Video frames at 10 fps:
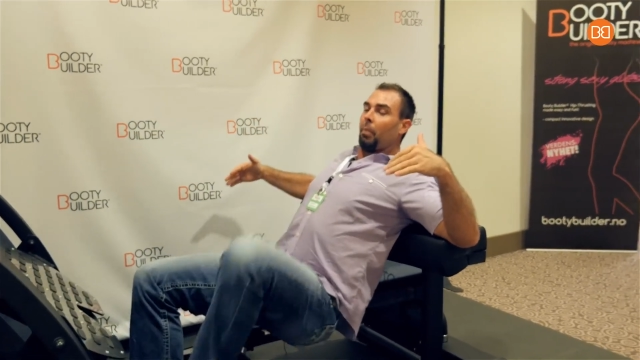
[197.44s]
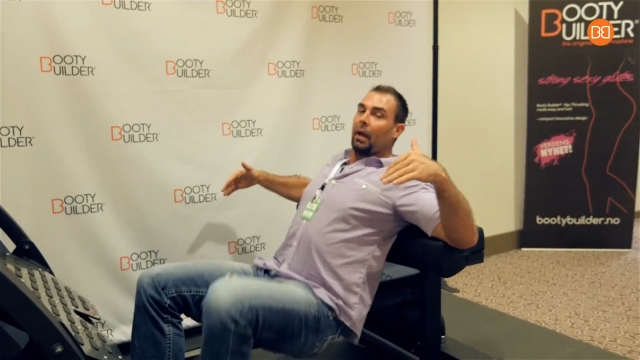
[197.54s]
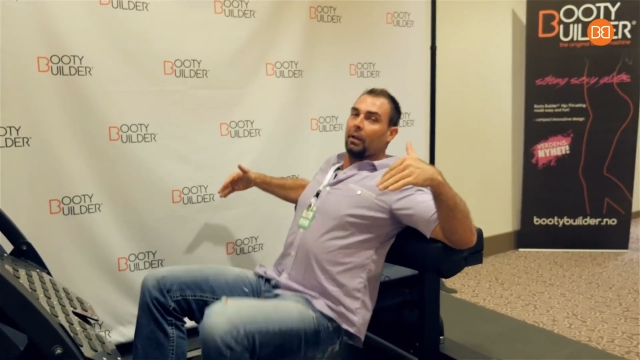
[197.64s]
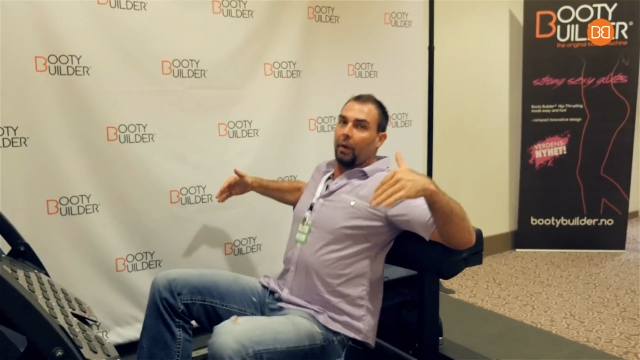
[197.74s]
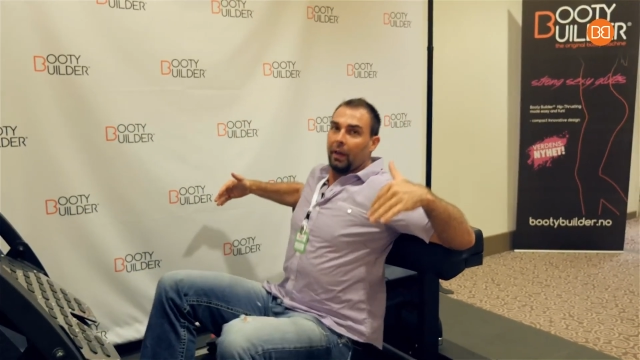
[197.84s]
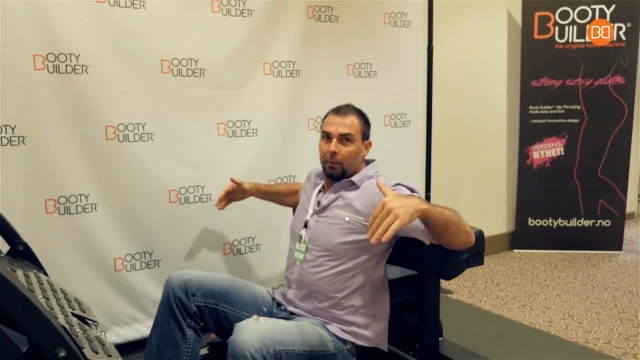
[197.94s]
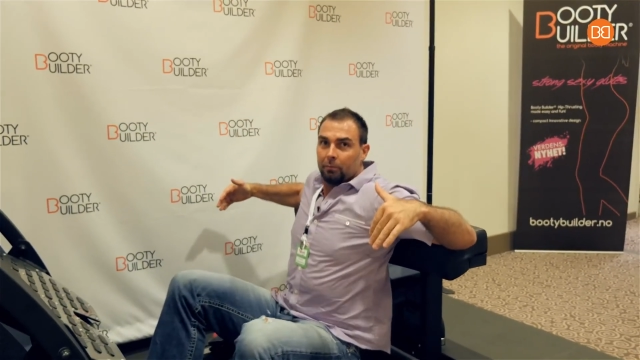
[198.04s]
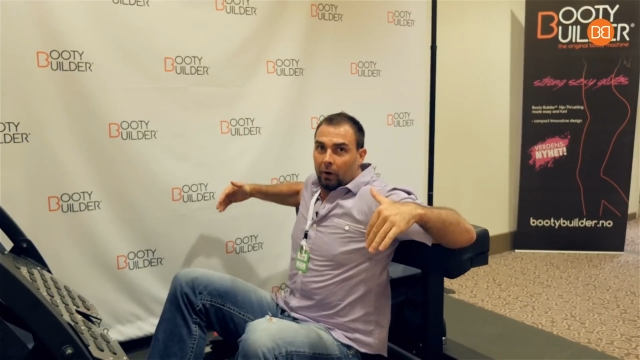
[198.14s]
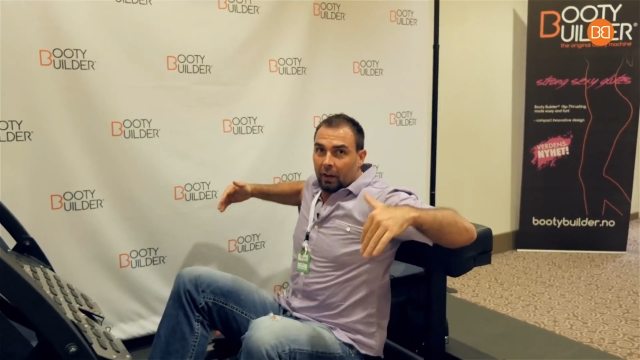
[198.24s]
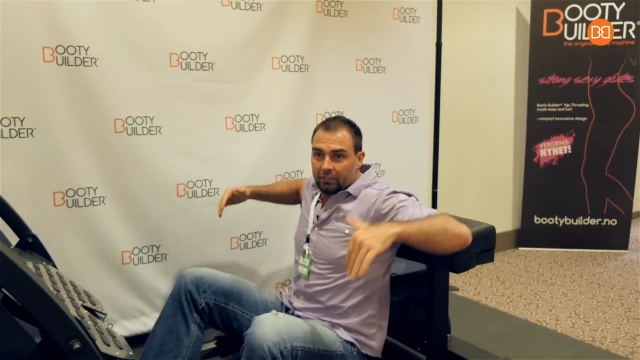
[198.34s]
body weight hip
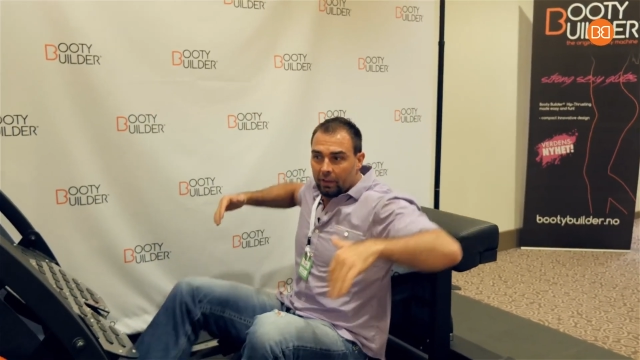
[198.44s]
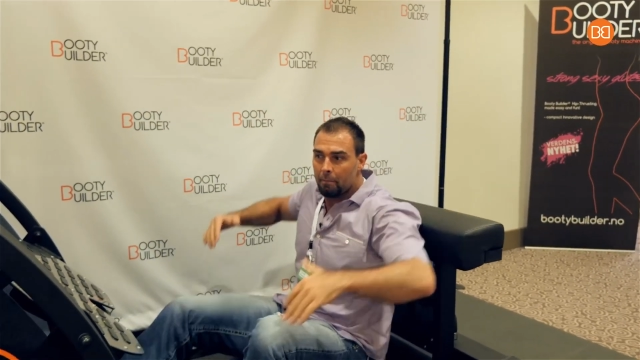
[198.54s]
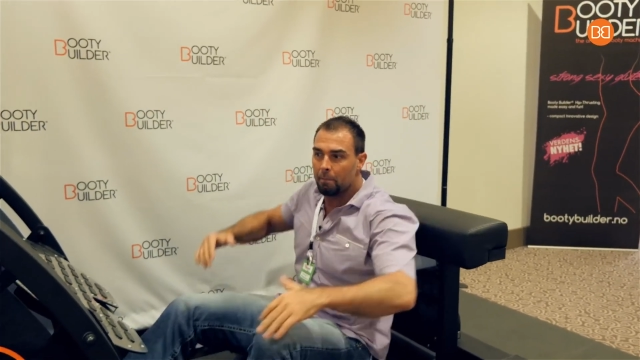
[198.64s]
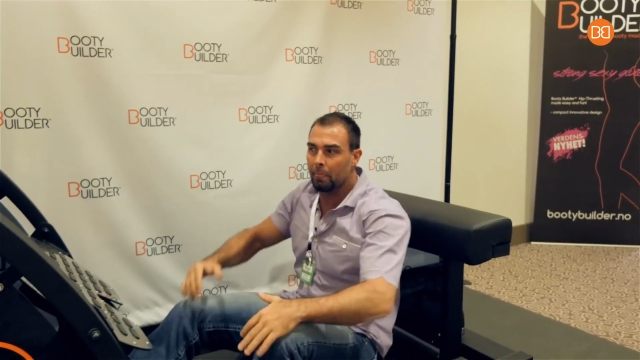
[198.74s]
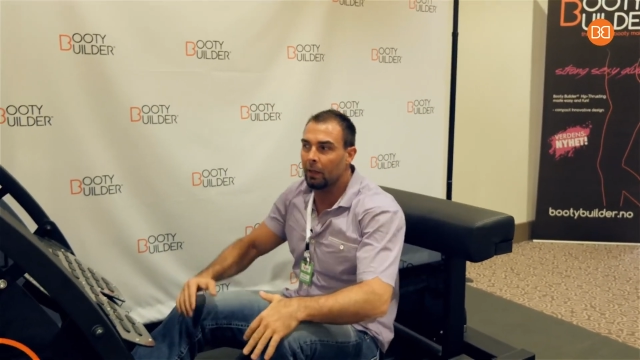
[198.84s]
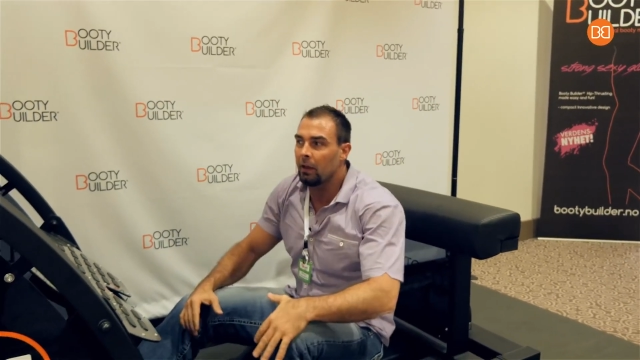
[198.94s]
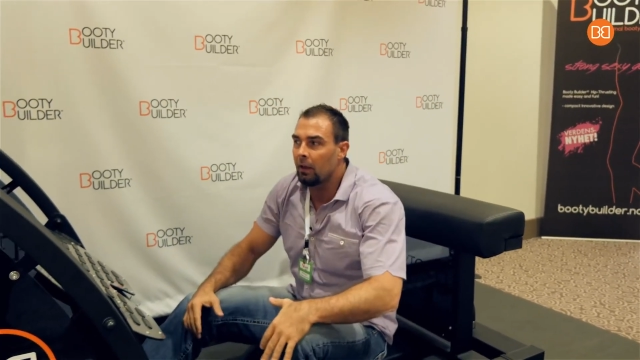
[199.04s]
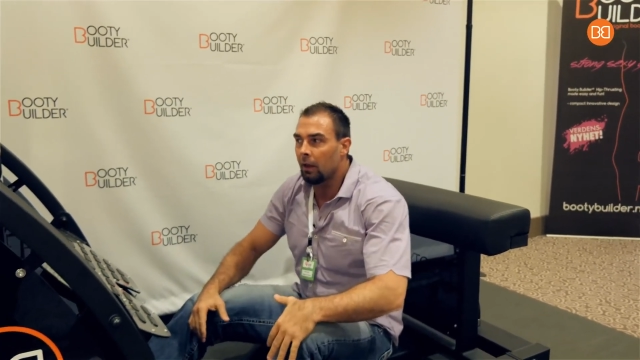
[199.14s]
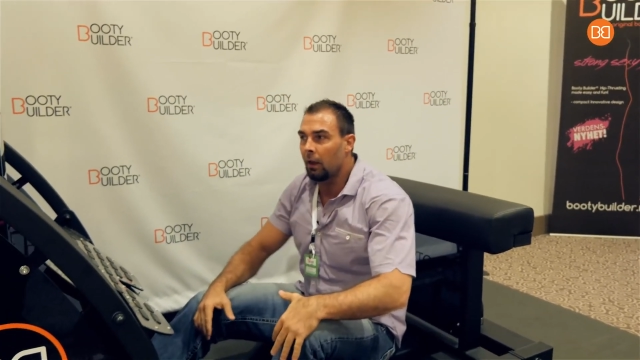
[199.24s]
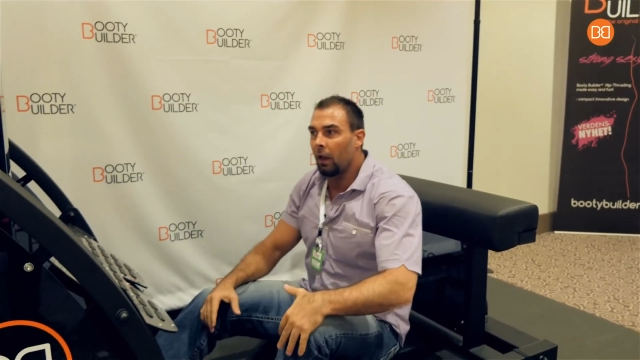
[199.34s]
thrusts.
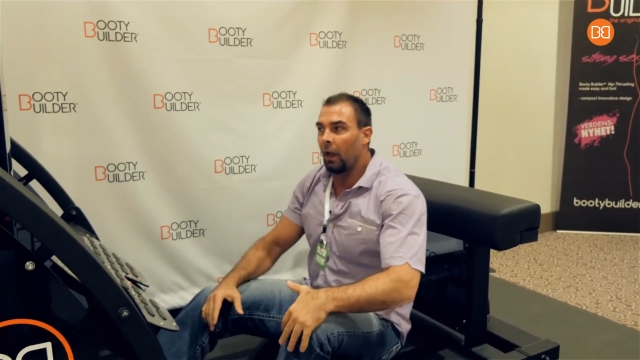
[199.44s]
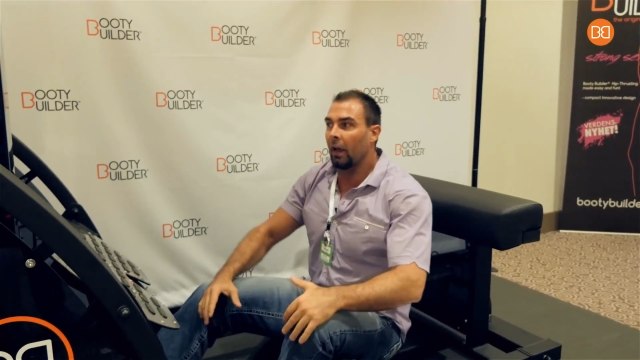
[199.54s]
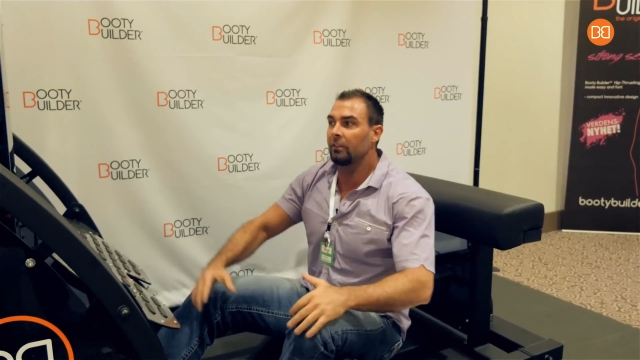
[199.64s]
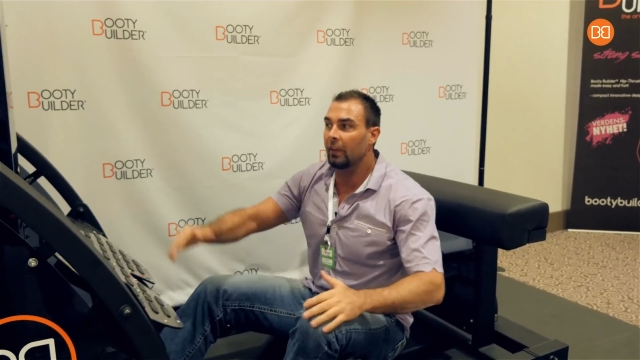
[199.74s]
As